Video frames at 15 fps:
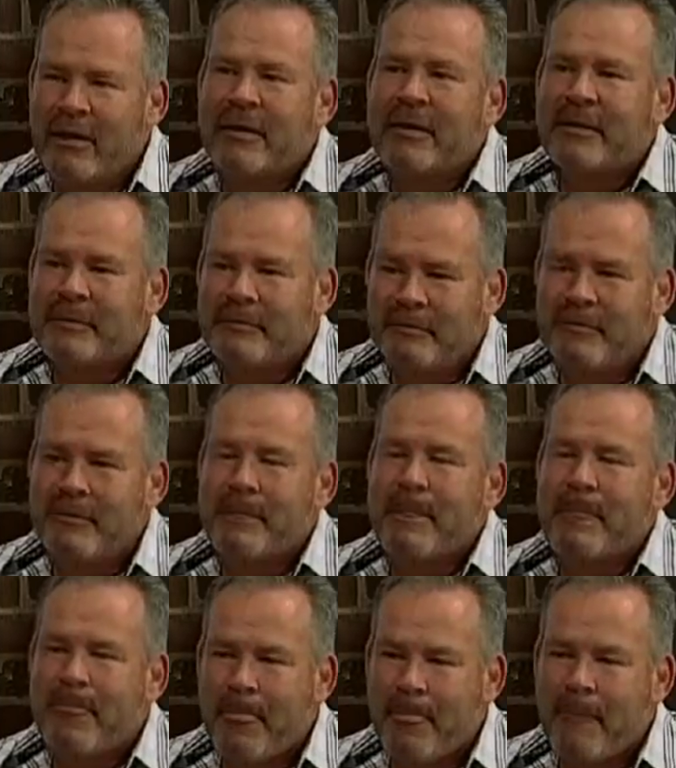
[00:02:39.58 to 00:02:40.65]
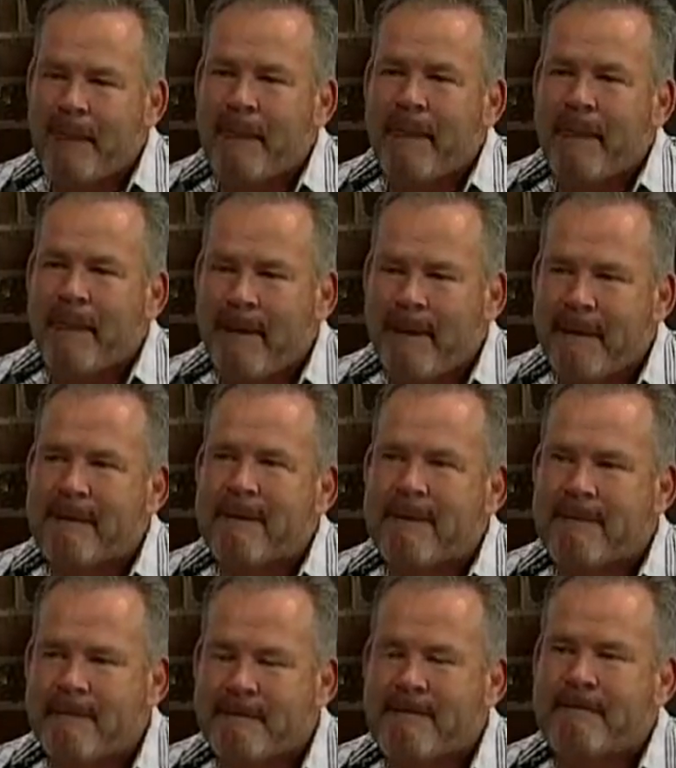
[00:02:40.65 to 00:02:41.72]
on it as much as we would uh, our, our
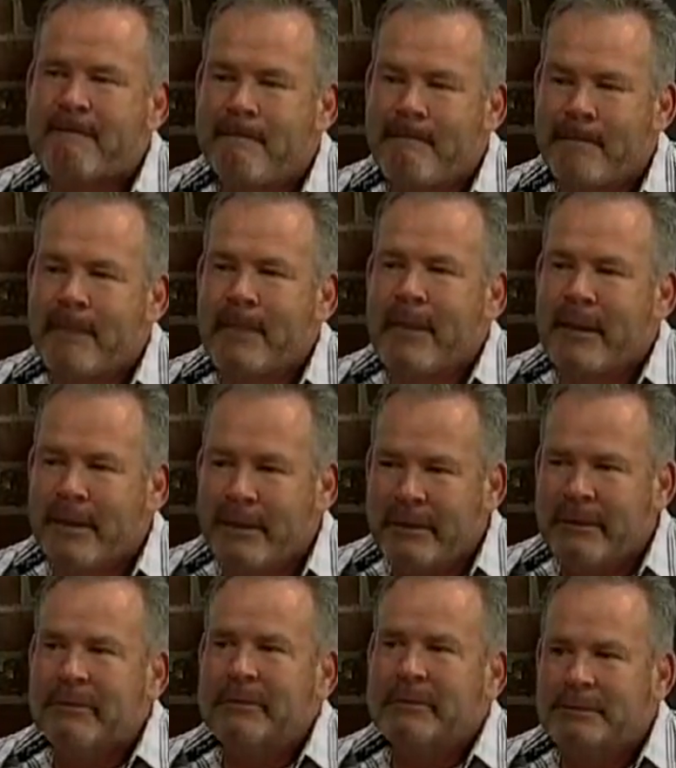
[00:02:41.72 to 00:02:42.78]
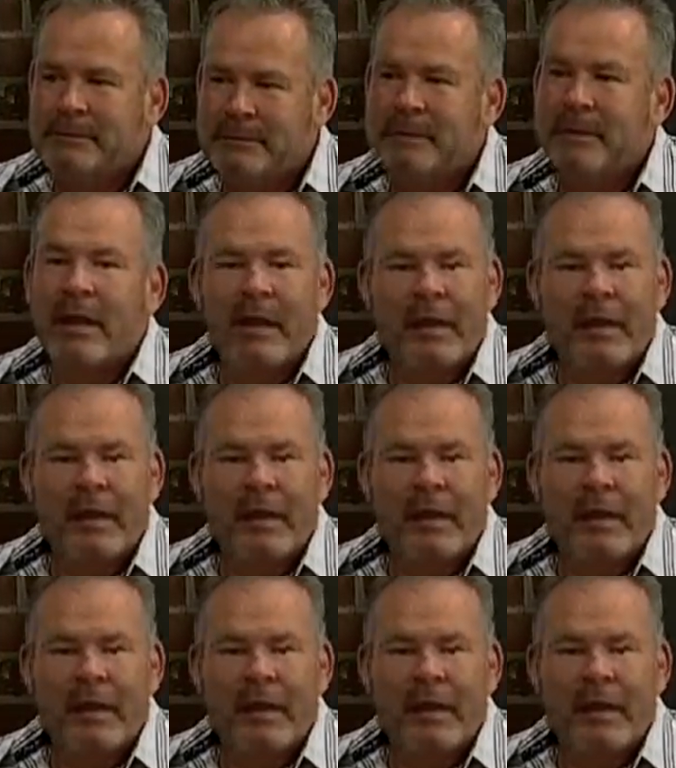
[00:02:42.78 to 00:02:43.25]
fitness or our, uh, our, work.